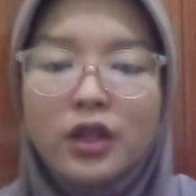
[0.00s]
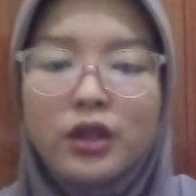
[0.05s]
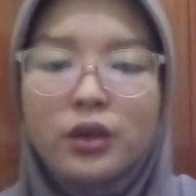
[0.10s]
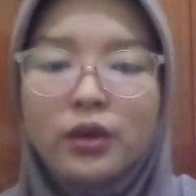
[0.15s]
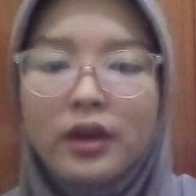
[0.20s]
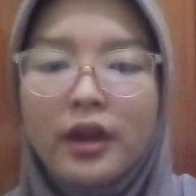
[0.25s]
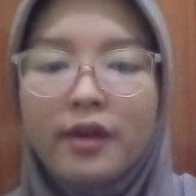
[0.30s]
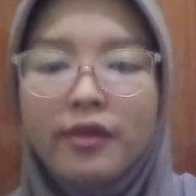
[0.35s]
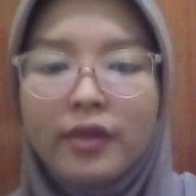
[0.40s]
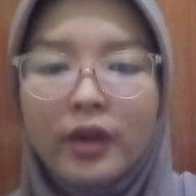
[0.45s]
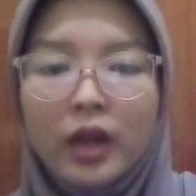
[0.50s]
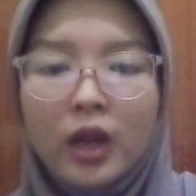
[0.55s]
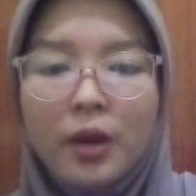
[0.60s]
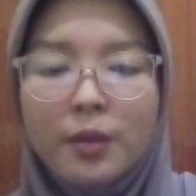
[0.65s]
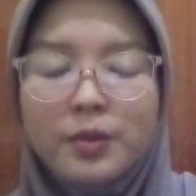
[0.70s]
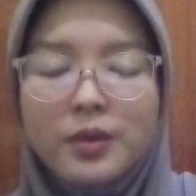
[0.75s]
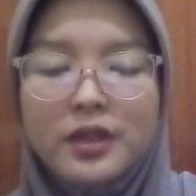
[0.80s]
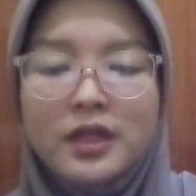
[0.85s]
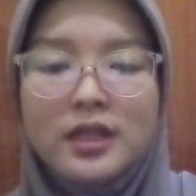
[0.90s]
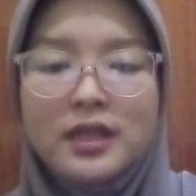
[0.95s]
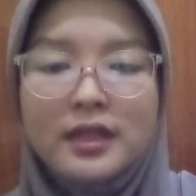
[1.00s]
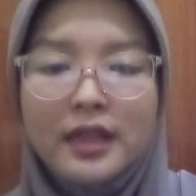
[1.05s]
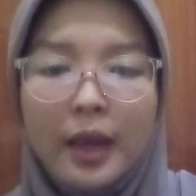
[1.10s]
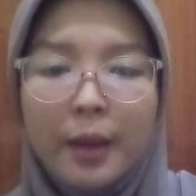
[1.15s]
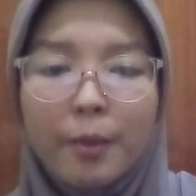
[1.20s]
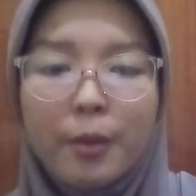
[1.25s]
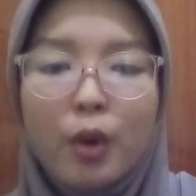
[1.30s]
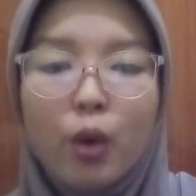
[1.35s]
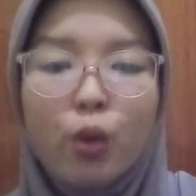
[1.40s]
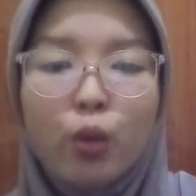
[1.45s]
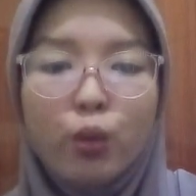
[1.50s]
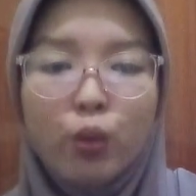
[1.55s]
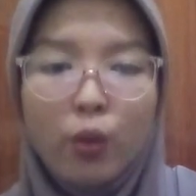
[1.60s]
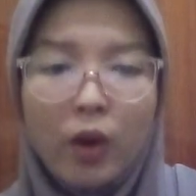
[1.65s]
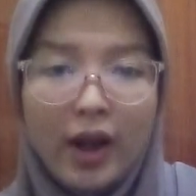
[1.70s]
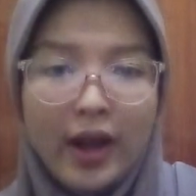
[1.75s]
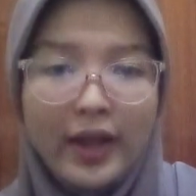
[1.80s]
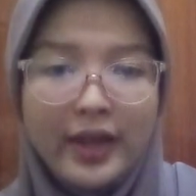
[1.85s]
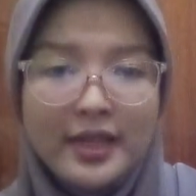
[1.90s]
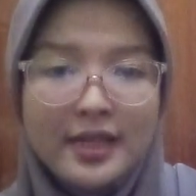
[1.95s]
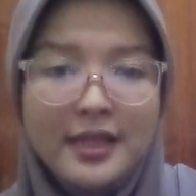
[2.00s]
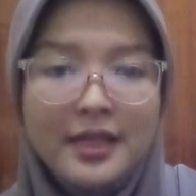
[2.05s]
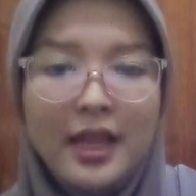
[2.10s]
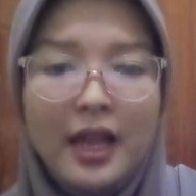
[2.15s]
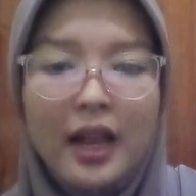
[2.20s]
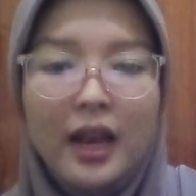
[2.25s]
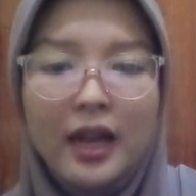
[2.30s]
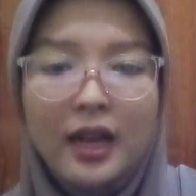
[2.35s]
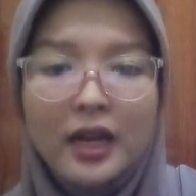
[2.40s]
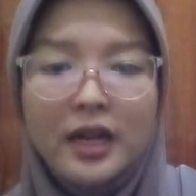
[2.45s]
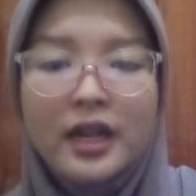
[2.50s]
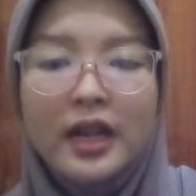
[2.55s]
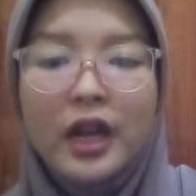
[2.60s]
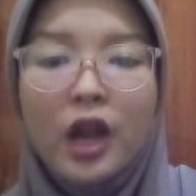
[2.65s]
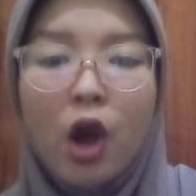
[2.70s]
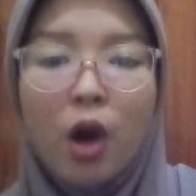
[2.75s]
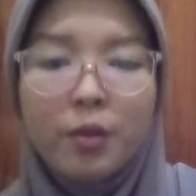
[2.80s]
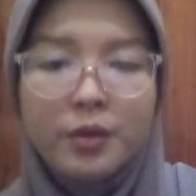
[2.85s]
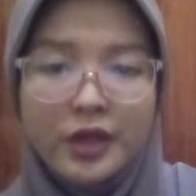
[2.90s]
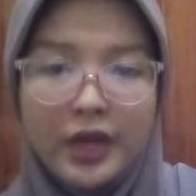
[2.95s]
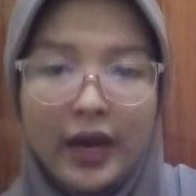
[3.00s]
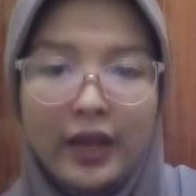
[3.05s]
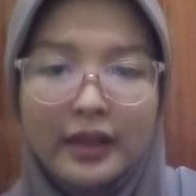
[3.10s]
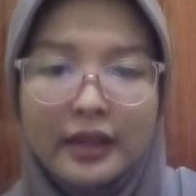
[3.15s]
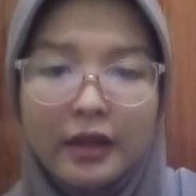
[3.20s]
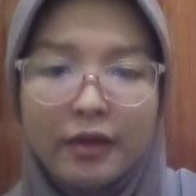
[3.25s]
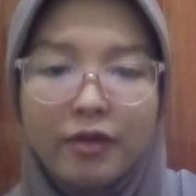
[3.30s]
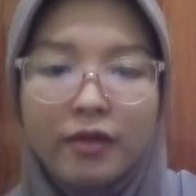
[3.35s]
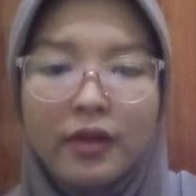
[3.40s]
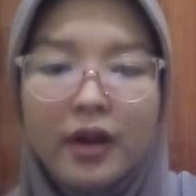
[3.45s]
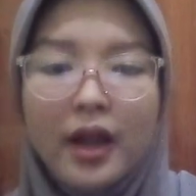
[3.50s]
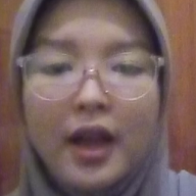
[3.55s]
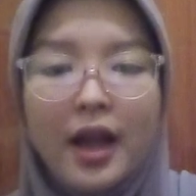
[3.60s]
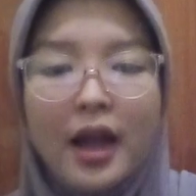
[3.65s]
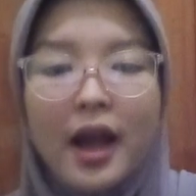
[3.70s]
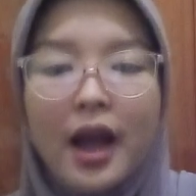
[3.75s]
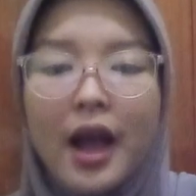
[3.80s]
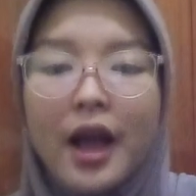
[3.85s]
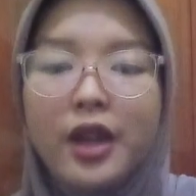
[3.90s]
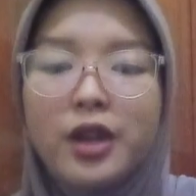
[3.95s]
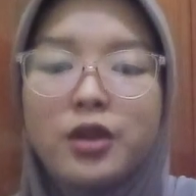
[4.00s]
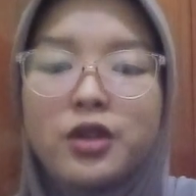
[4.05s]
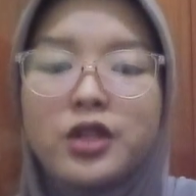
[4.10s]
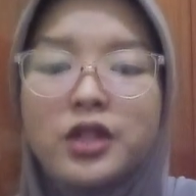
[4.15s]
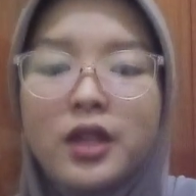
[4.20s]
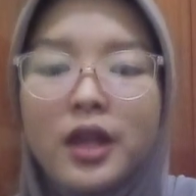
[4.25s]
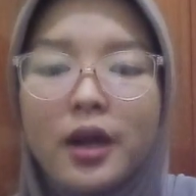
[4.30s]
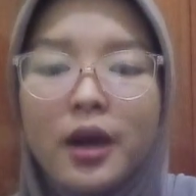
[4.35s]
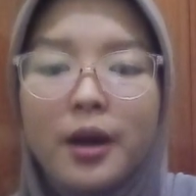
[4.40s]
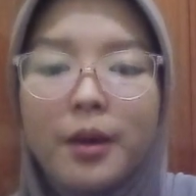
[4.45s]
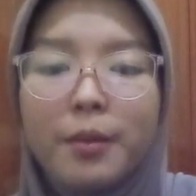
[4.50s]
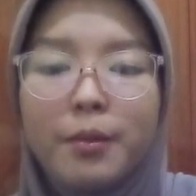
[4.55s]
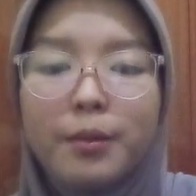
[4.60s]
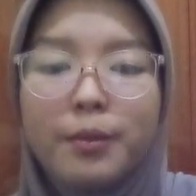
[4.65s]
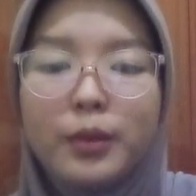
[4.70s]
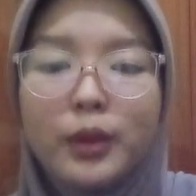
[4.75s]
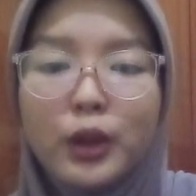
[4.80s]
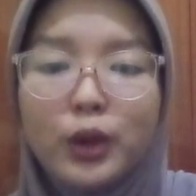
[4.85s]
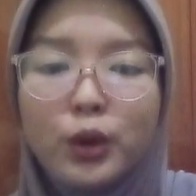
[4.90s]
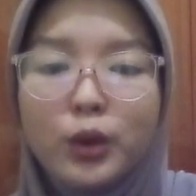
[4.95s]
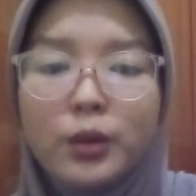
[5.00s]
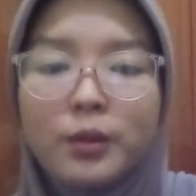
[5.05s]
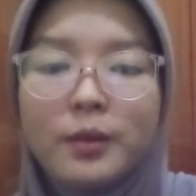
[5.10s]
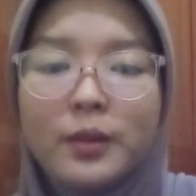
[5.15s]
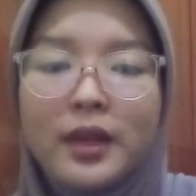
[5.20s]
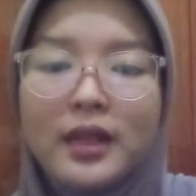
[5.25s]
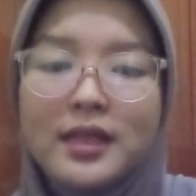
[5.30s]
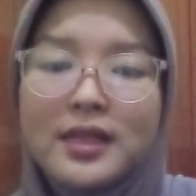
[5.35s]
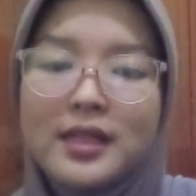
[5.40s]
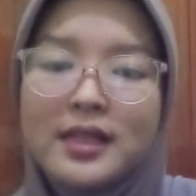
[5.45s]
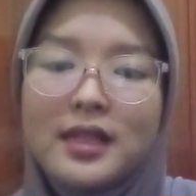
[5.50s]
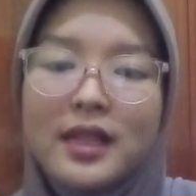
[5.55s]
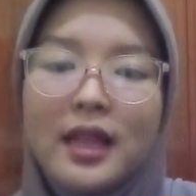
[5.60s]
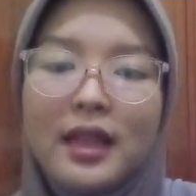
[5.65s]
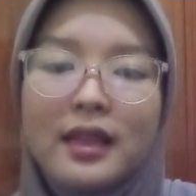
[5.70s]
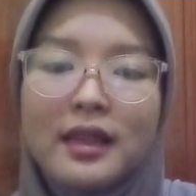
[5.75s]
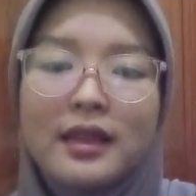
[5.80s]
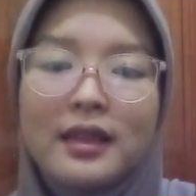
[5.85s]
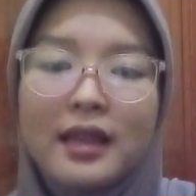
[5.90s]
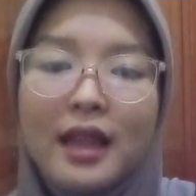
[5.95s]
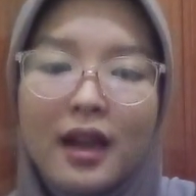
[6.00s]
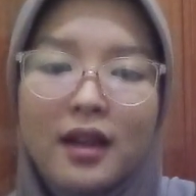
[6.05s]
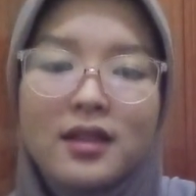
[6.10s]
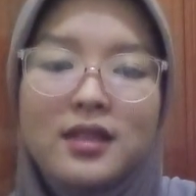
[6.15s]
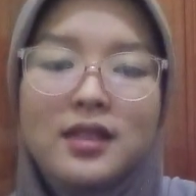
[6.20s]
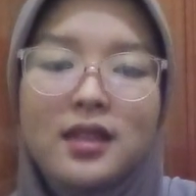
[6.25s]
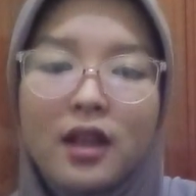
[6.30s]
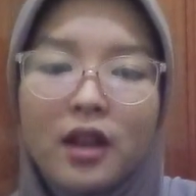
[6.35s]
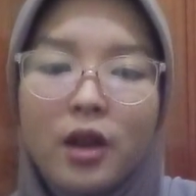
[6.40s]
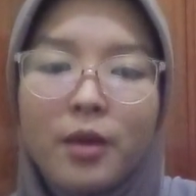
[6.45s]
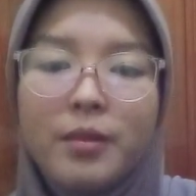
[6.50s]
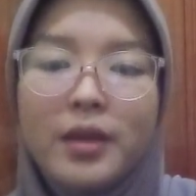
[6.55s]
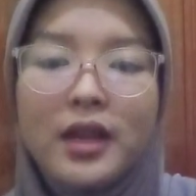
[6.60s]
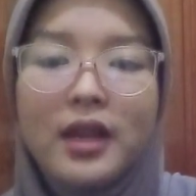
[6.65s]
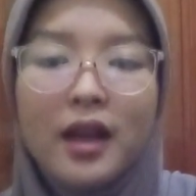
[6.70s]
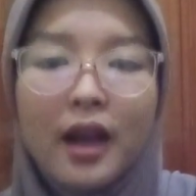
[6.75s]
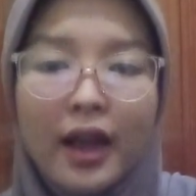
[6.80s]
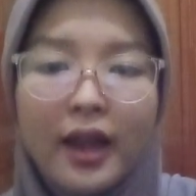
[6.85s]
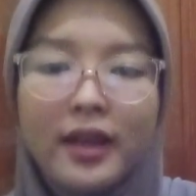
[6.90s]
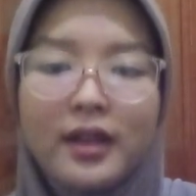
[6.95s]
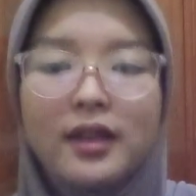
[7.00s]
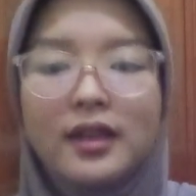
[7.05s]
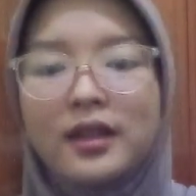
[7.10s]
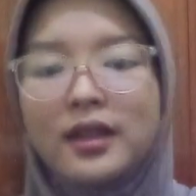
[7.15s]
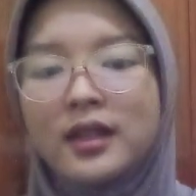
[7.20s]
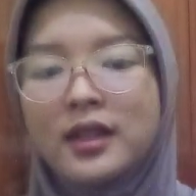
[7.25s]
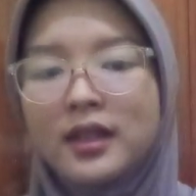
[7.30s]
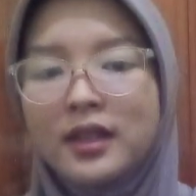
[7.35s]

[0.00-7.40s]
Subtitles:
To develop stepwise learning objective, I use Bloom's taxonomy guide.